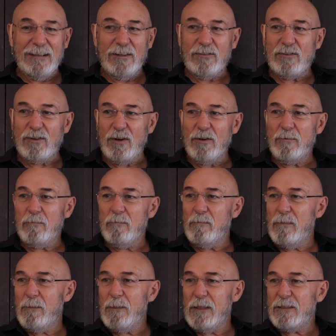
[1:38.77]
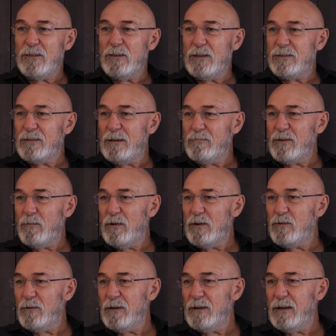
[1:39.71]
So the subject we're
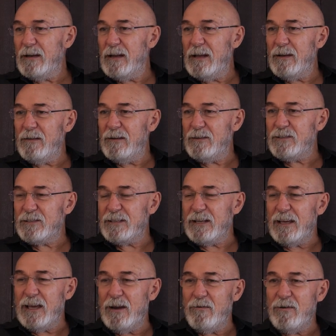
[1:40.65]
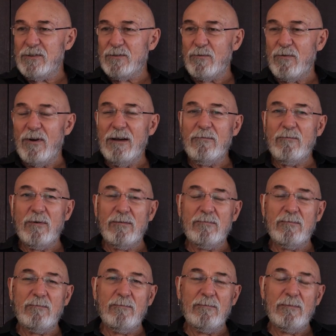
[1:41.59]
talking about, and then I just see Kerry's arrived.
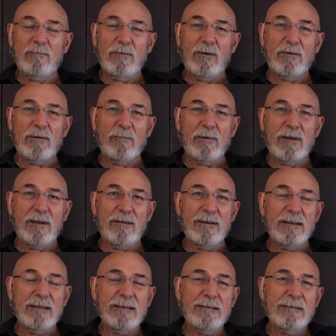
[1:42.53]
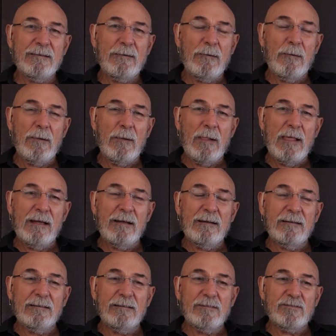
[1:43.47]
Well, welcome, Kerry.
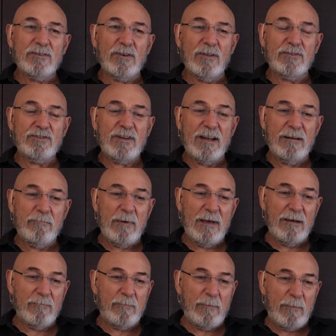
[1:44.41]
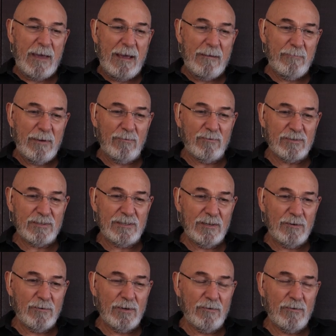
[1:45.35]
So the chat about, can people
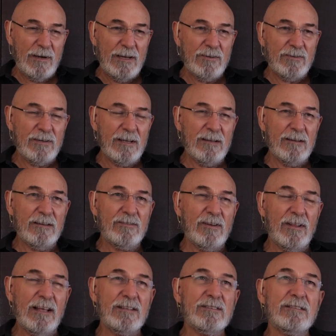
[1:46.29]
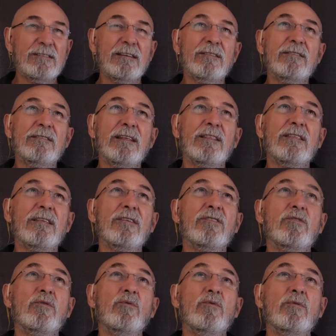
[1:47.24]
steal your energy? And so that's the
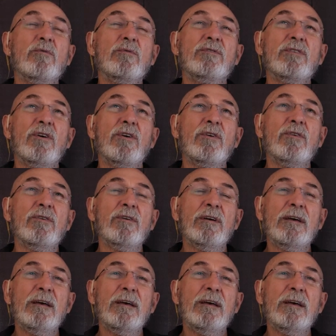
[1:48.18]
thought. So